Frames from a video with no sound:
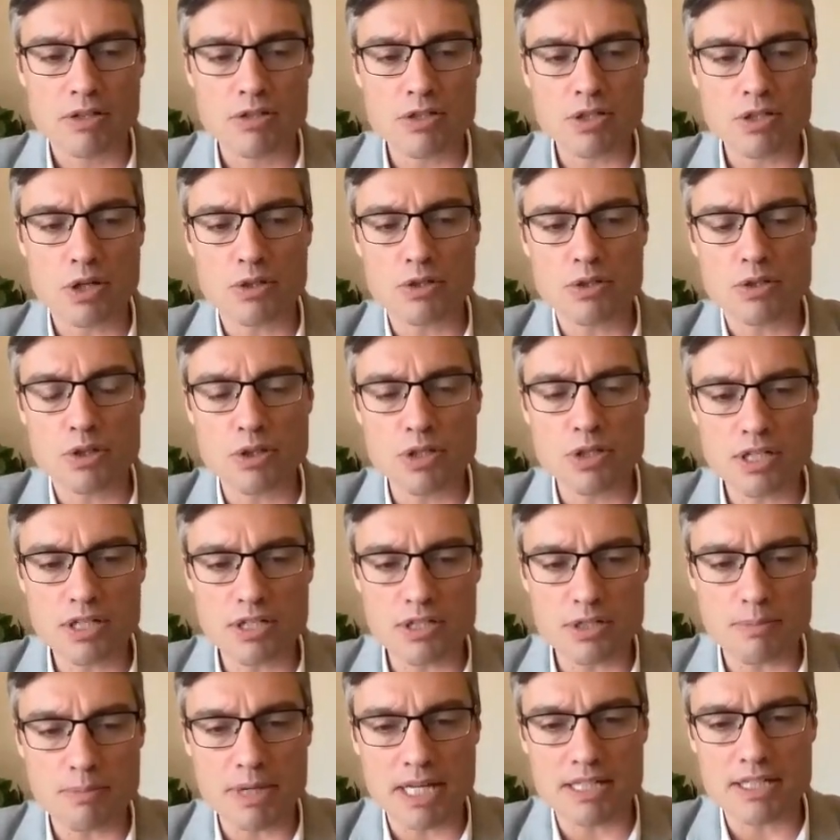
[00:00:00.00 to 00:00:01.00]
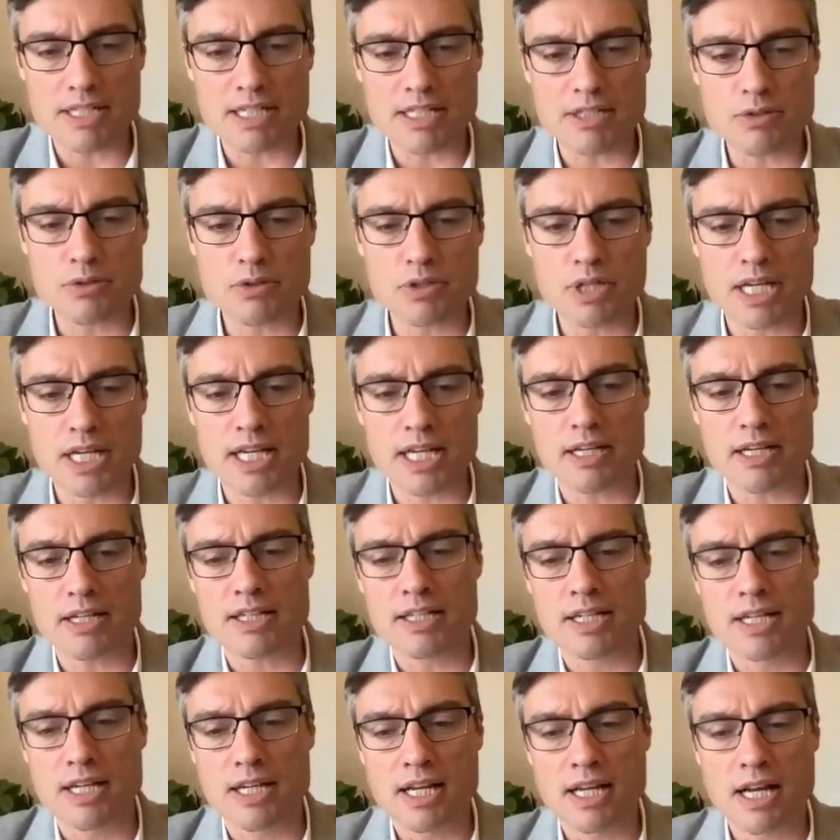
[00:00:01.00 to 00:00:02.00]
So two things about dental
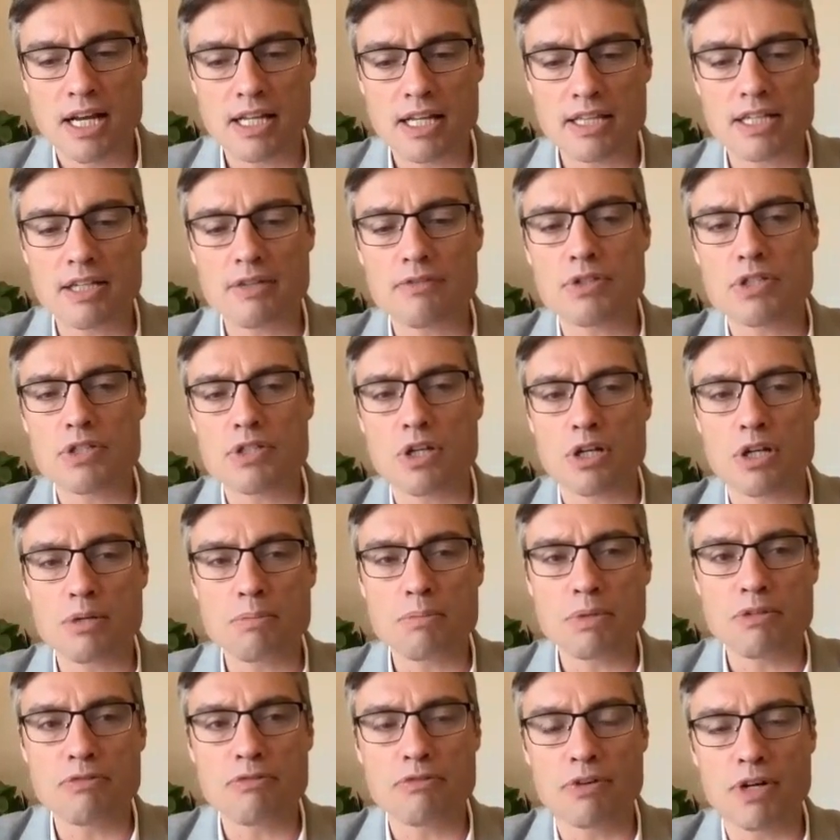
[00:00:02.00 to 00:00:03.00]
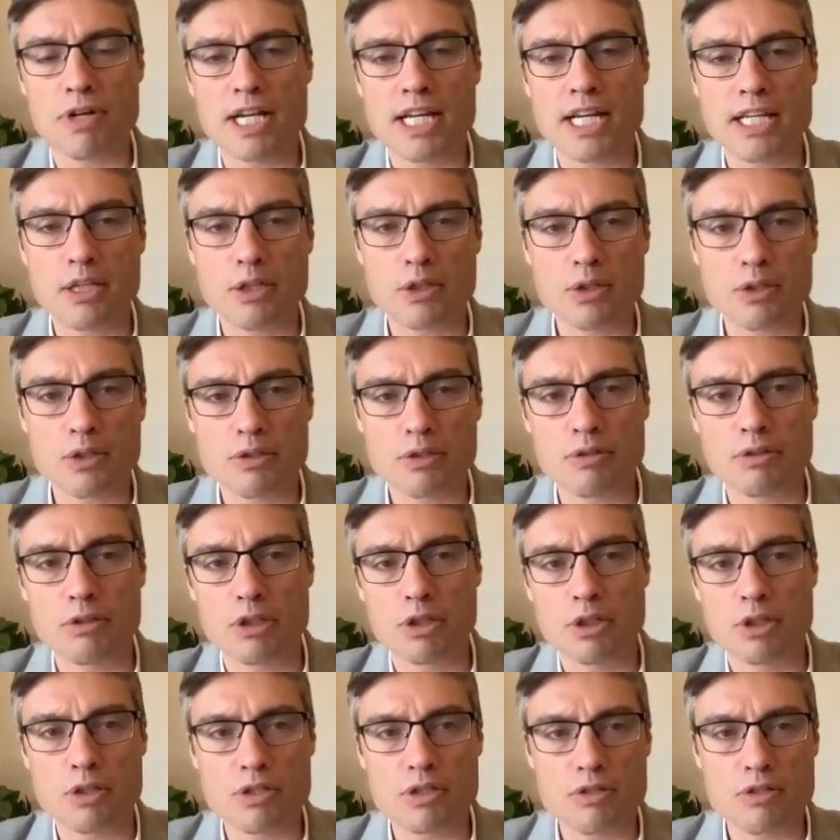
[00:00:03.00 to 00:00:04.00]
care. I think if it's going to be free,
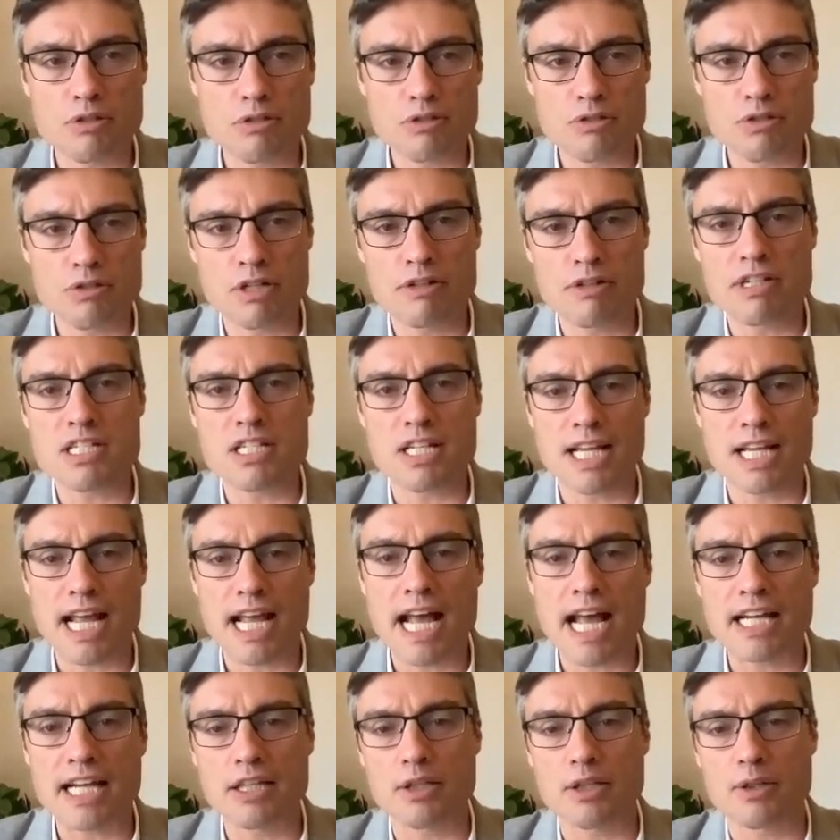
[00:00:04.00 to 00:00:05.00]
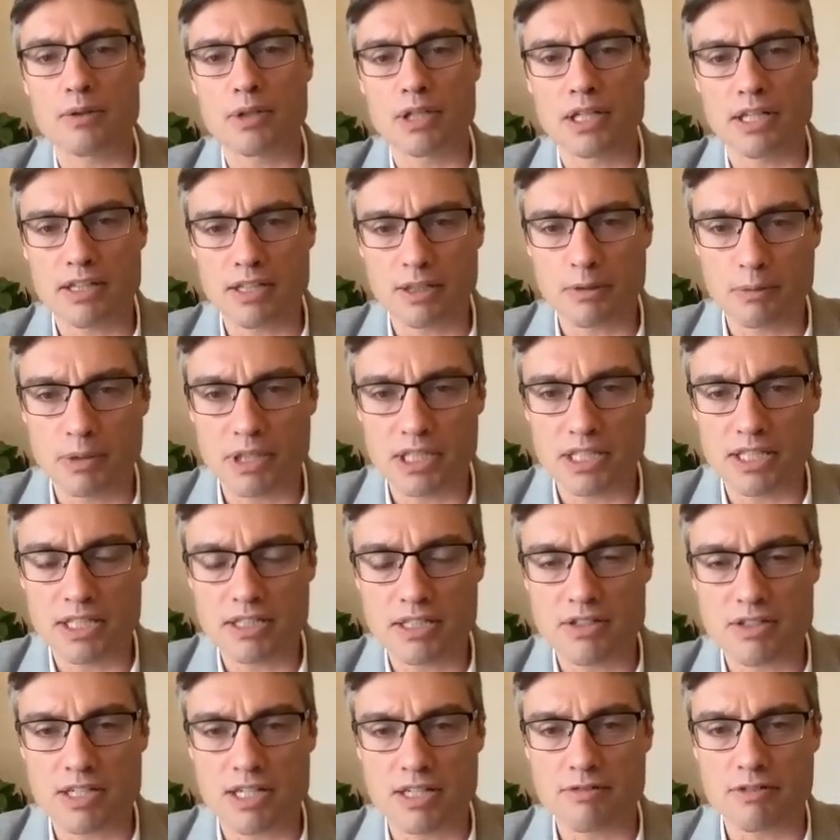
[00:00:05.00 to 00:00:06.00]
you could seriously argue, and I think we
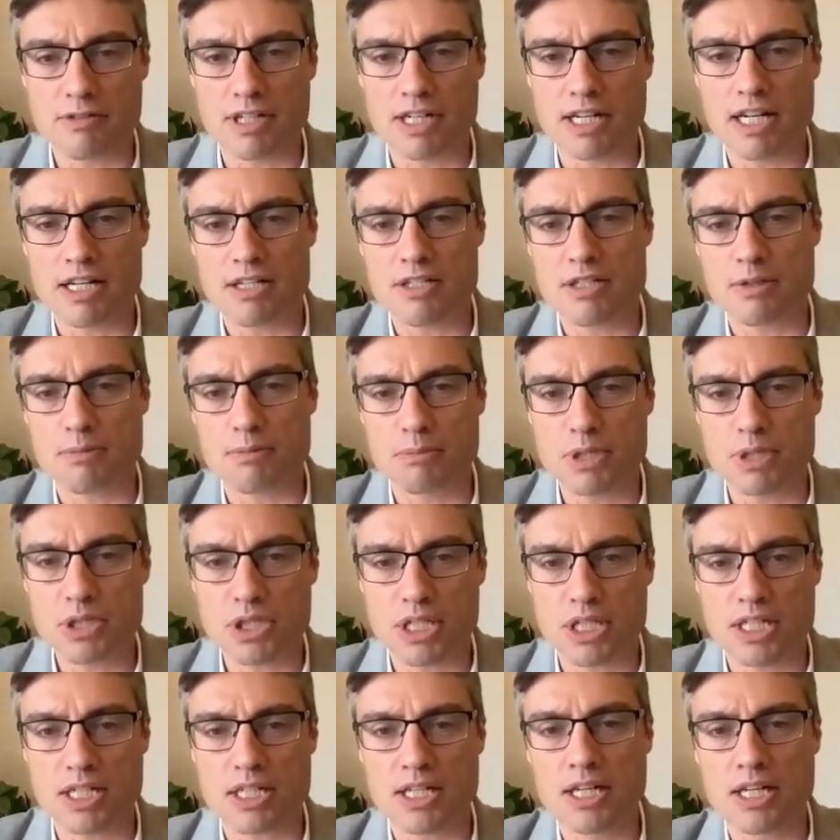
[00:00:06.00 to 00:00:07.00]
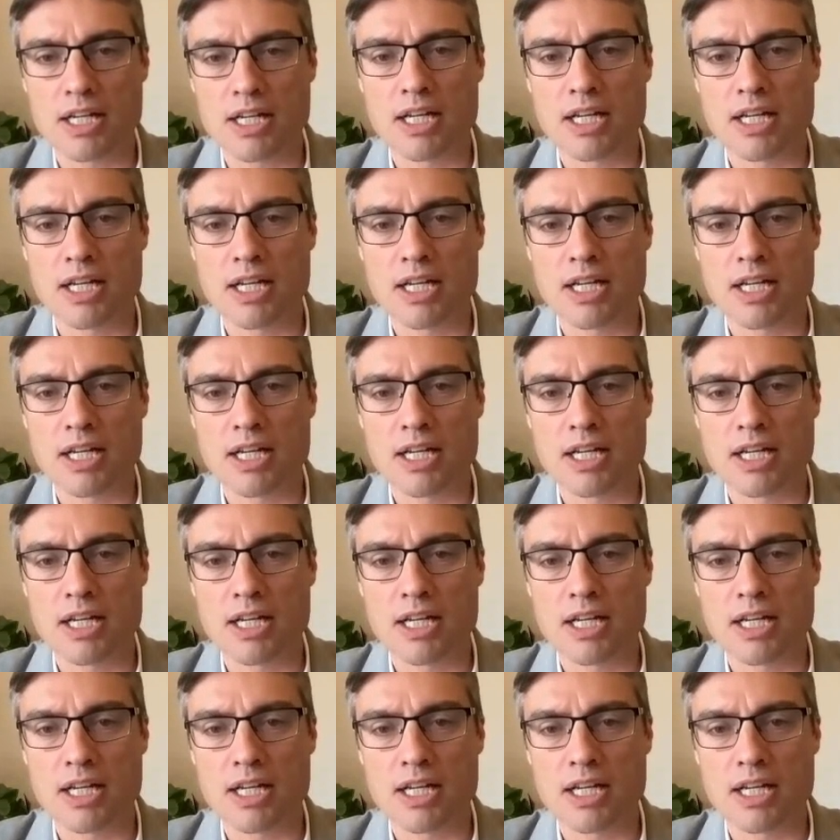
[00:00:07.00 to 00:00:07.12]
did, Stephen, in our submission,